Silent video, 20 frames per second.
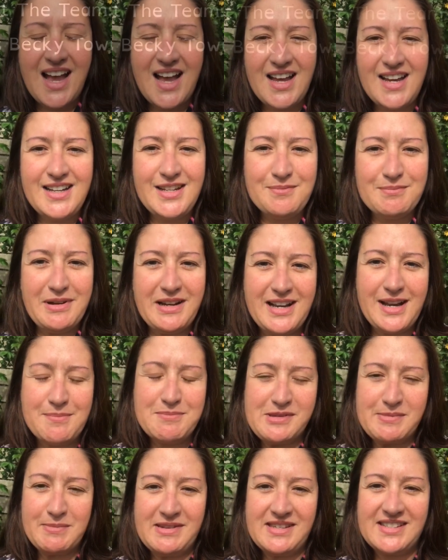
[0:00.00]
Hi, my
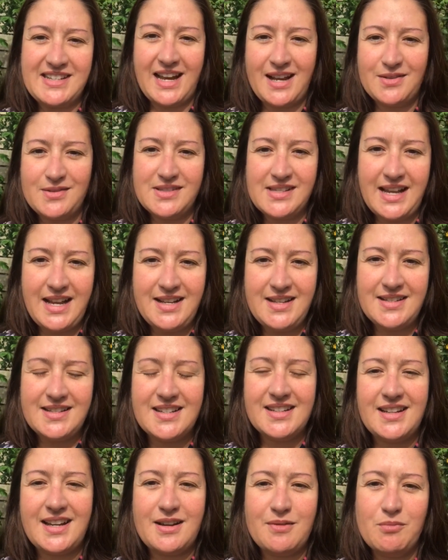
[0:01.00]
name's Miss Townsend.
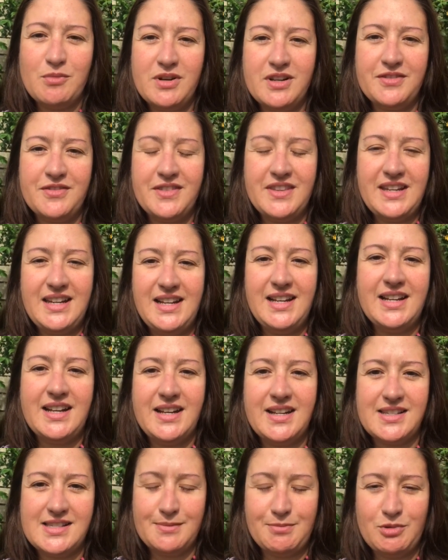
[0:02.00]
I'm one of the
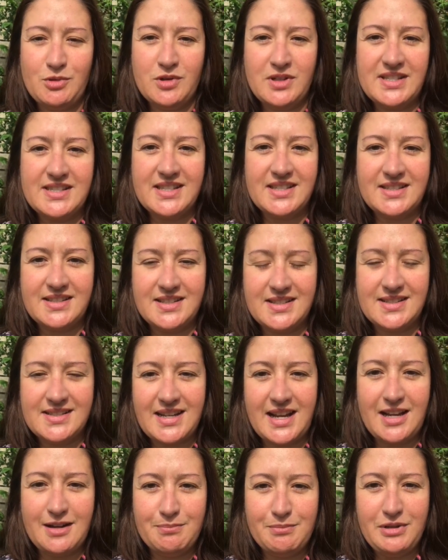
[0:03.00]
Learning Support Assistants
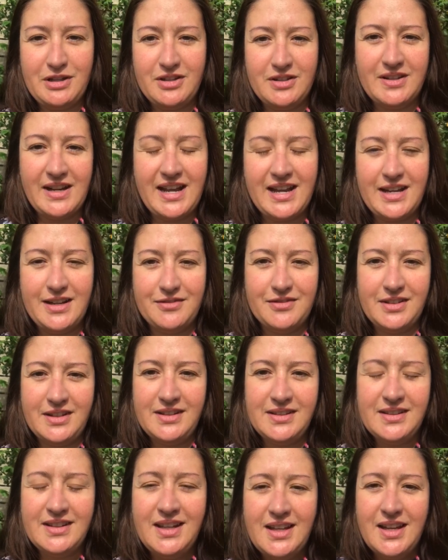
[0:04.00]
at Bude
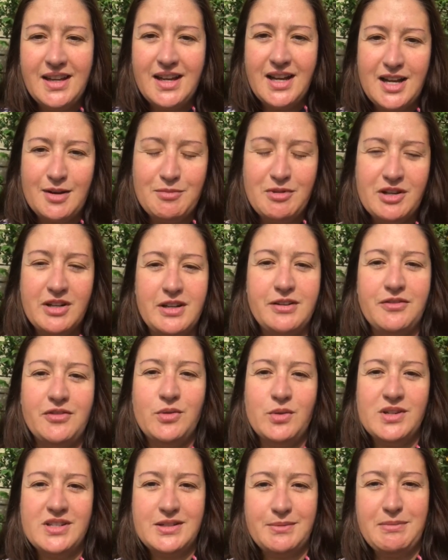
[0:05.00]
Haven. I'm looking
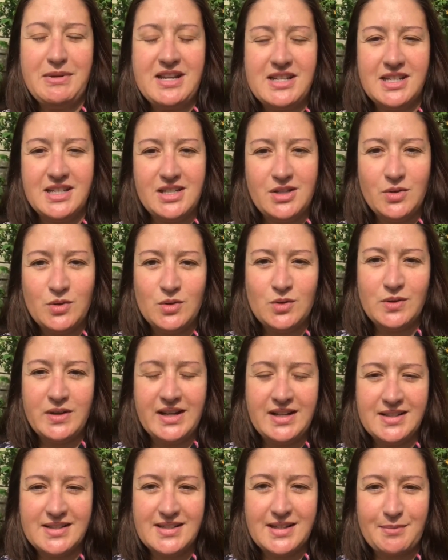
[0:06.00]
forward to meeting you all
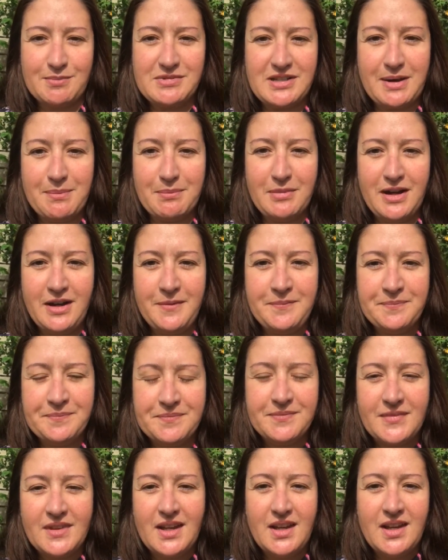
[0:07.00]
in September.
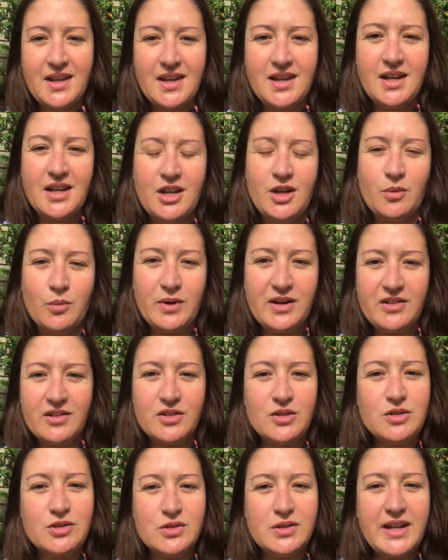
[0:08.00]
We're
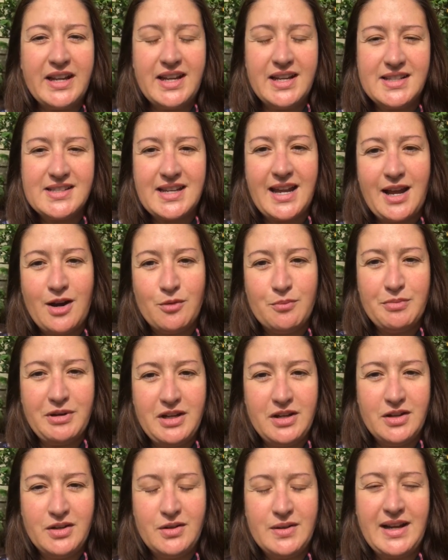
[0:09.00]
all here to help
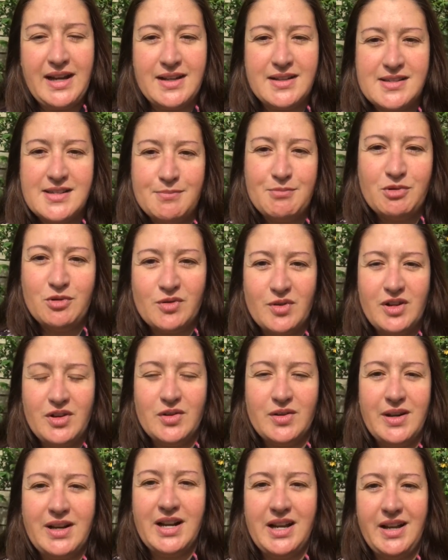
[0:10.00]
you and support
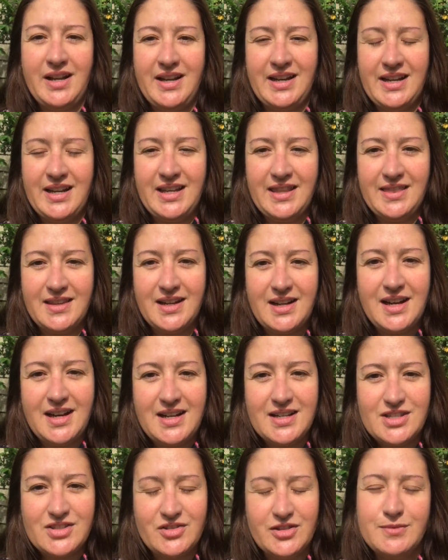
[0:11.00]
your learning in the
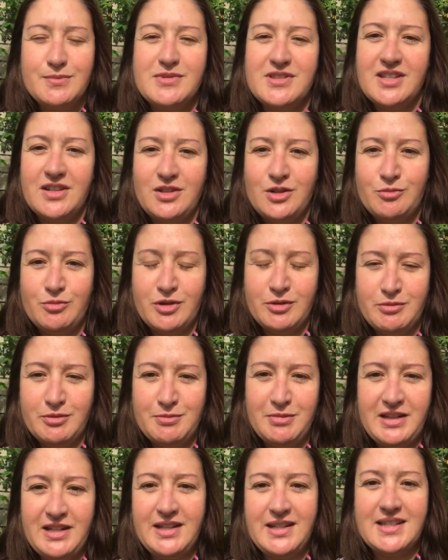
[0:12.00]
classroom, so you'll
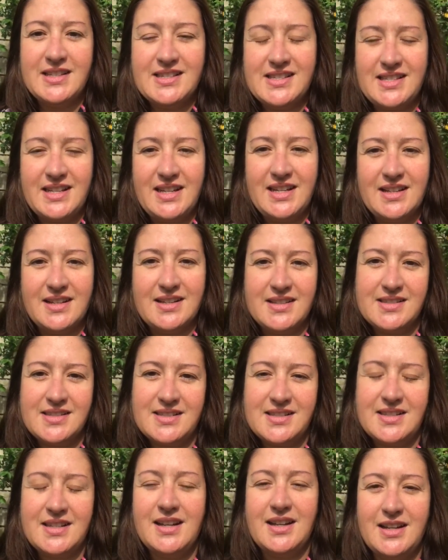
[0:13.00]
probably see
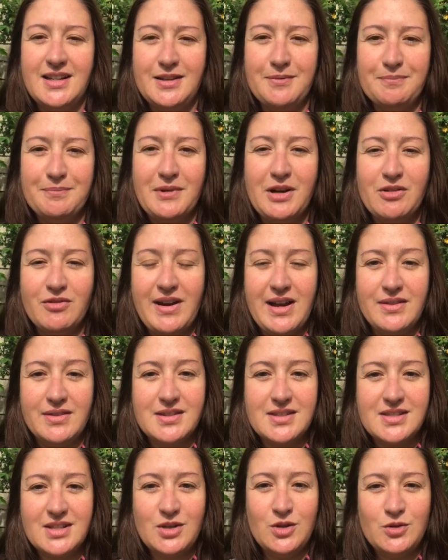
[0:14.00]
us um, around
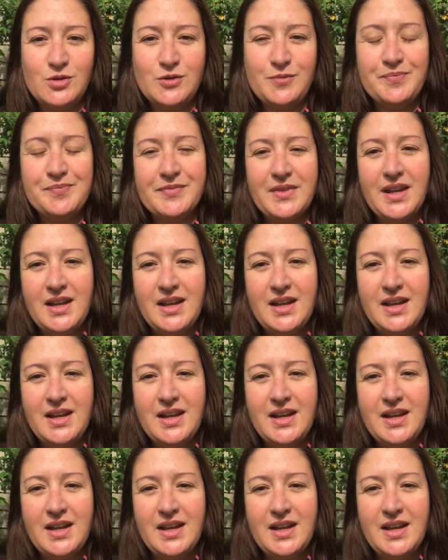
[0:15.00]
the school.